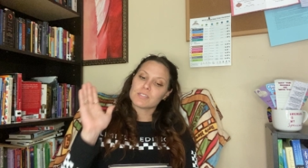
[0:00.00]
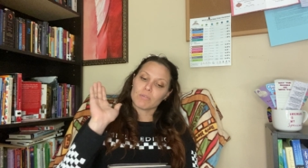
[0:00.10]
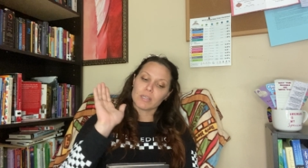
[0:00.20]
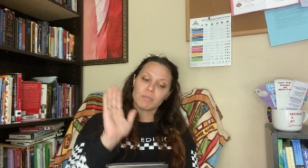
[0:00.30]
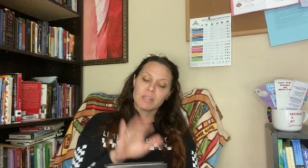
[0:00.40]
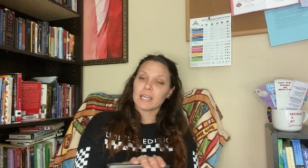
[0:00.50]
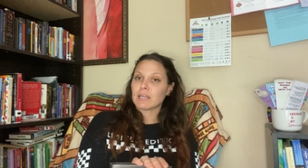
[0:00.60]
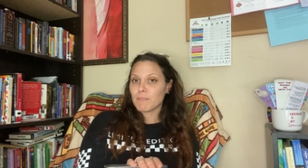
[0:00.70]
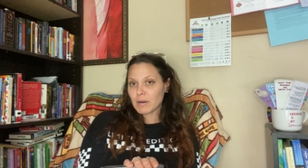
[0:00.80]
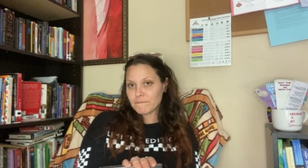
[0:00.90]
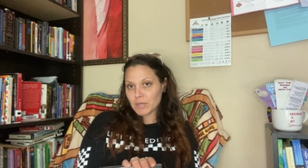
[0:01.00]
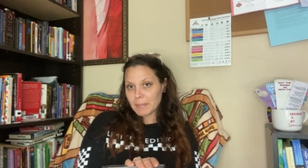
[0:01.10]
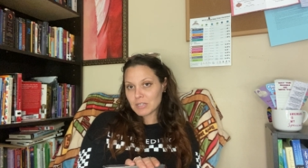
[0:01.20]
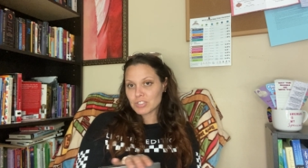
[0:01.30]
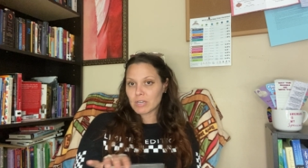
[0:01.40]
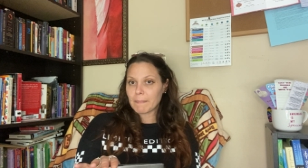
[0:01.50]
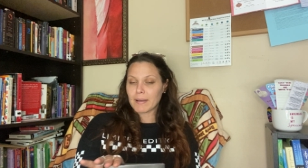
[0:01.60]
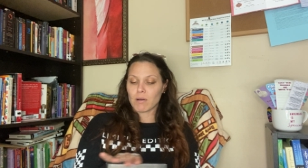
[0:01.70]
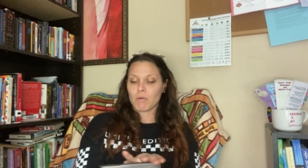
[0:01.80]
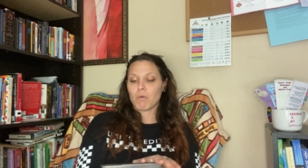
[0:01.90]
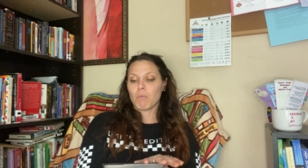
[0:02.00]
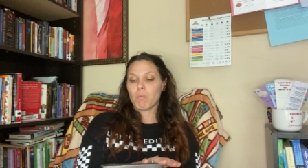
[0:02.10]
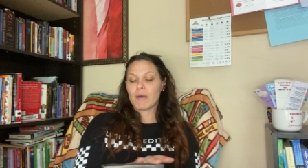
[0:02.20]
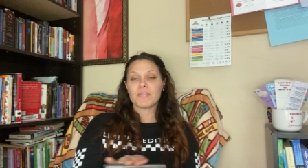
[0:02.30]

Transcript: or you would like more information about what